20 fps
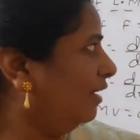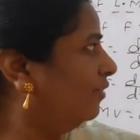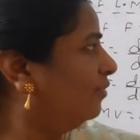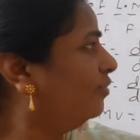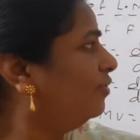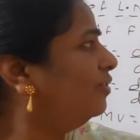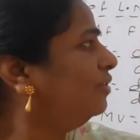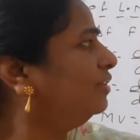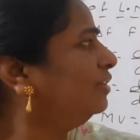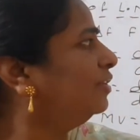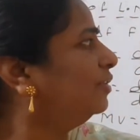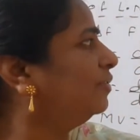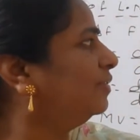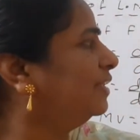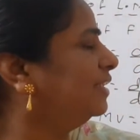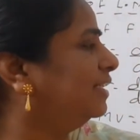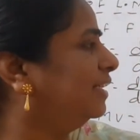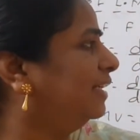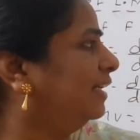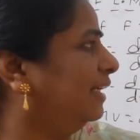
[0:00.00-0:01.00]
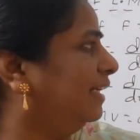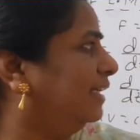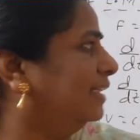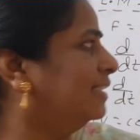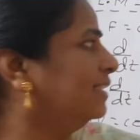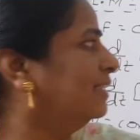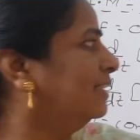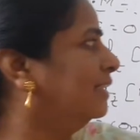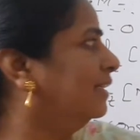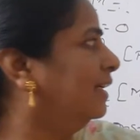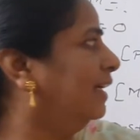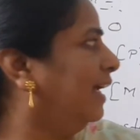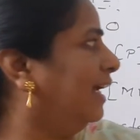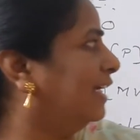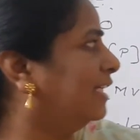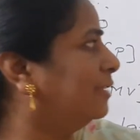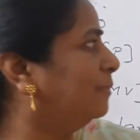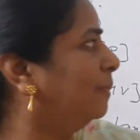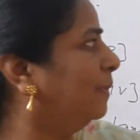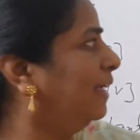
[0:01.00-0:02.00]
fourth question is,
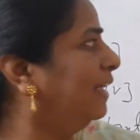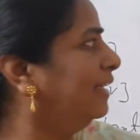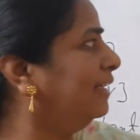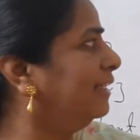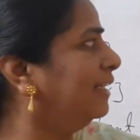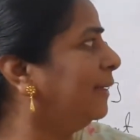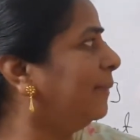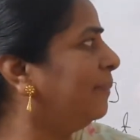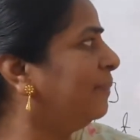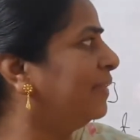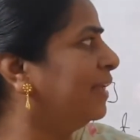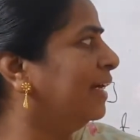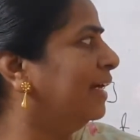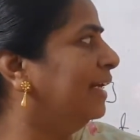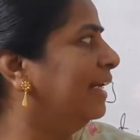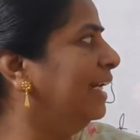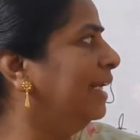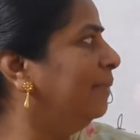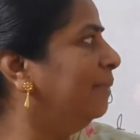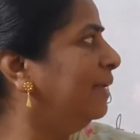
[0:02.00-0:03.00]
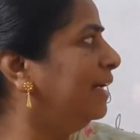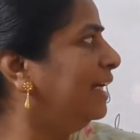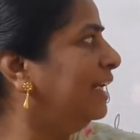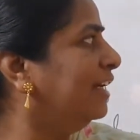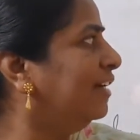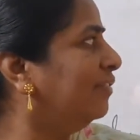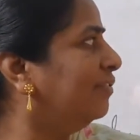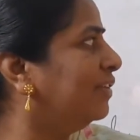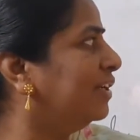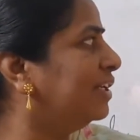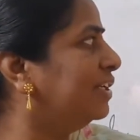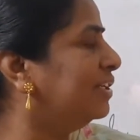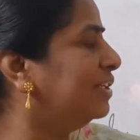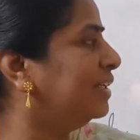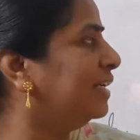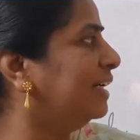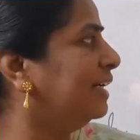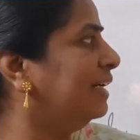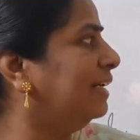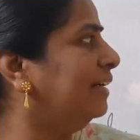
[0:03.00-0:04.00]
explain the limiting
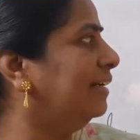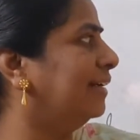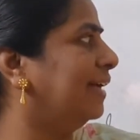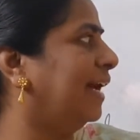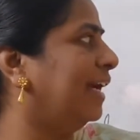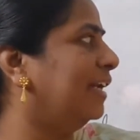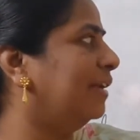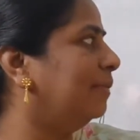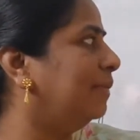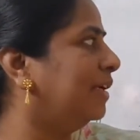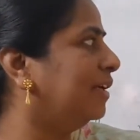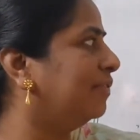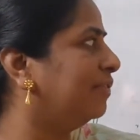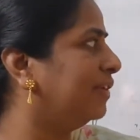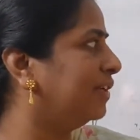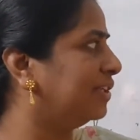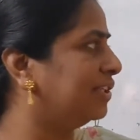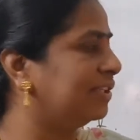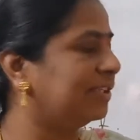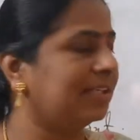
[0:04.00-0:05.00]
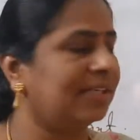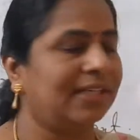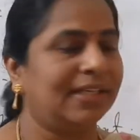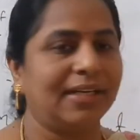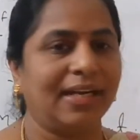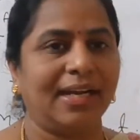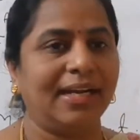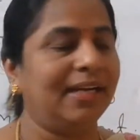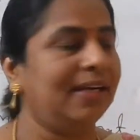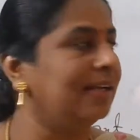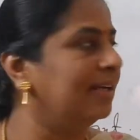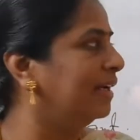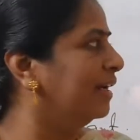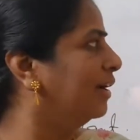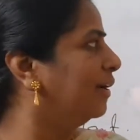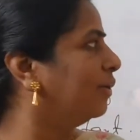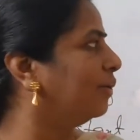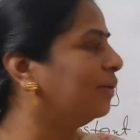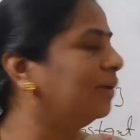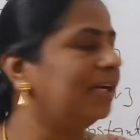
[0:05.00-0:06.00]
friction, dynamic friction and
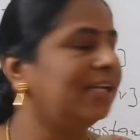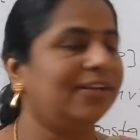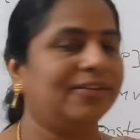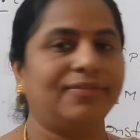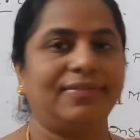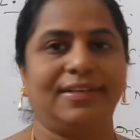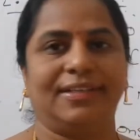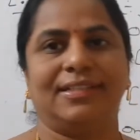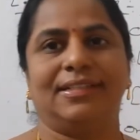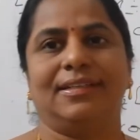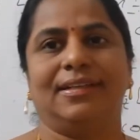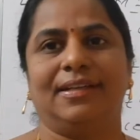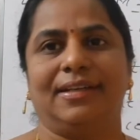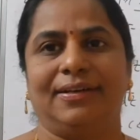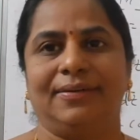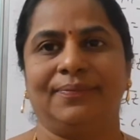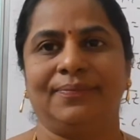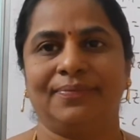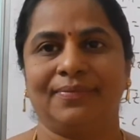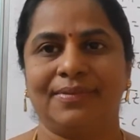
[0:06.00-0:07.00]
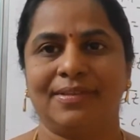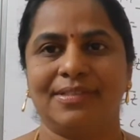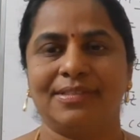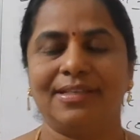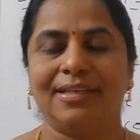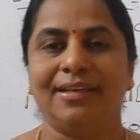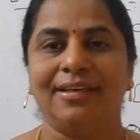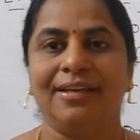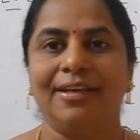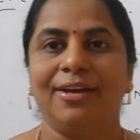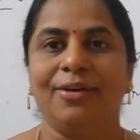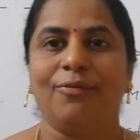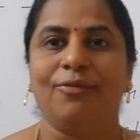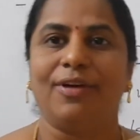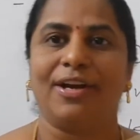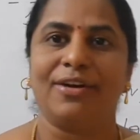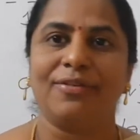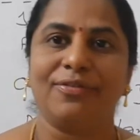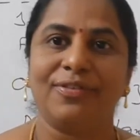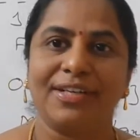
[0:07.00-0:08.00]
rolling friction. See,
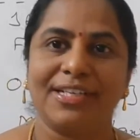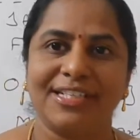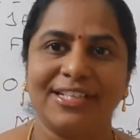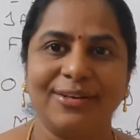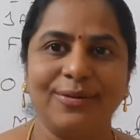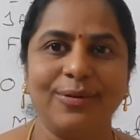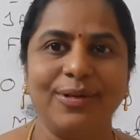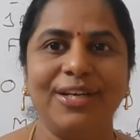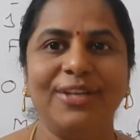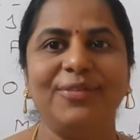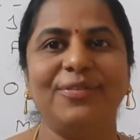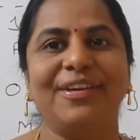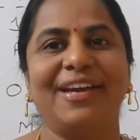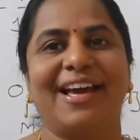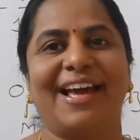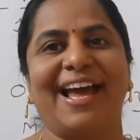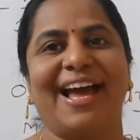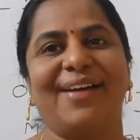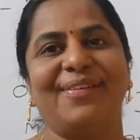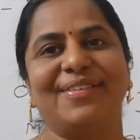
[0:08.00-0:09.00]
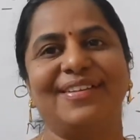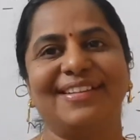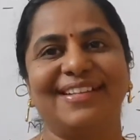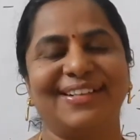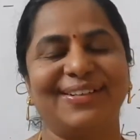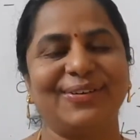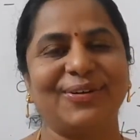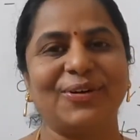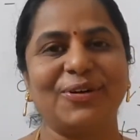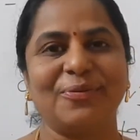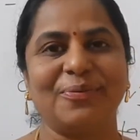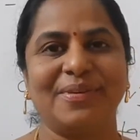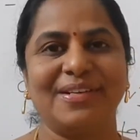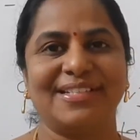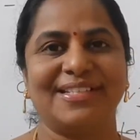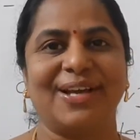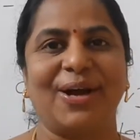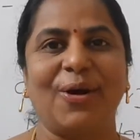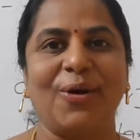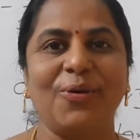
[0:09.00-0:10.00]
one friction only we are having the doubt, means
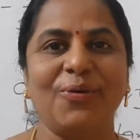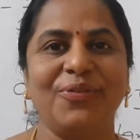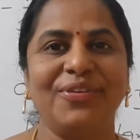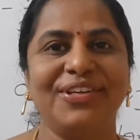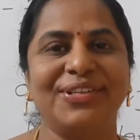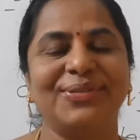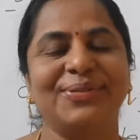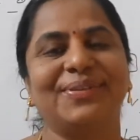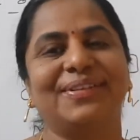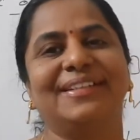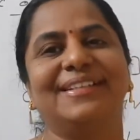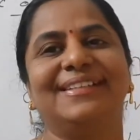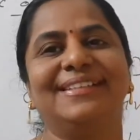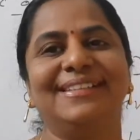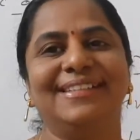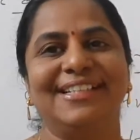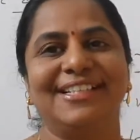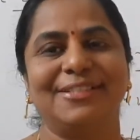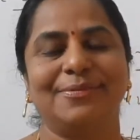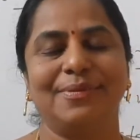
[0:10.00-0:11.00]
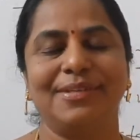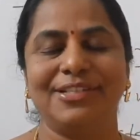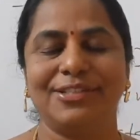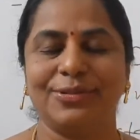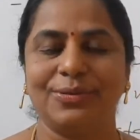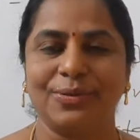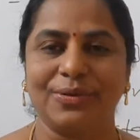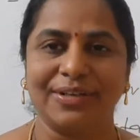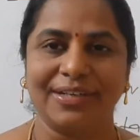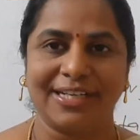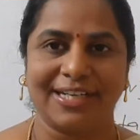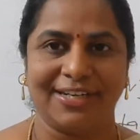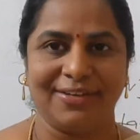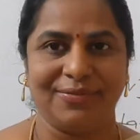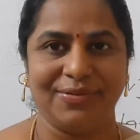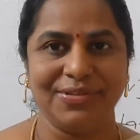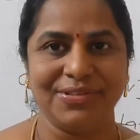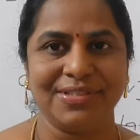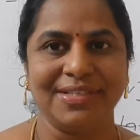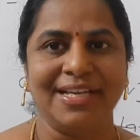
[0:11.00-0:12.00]
how we should learn these, means don't
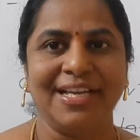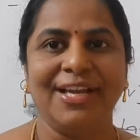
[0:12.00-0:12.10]
confuse.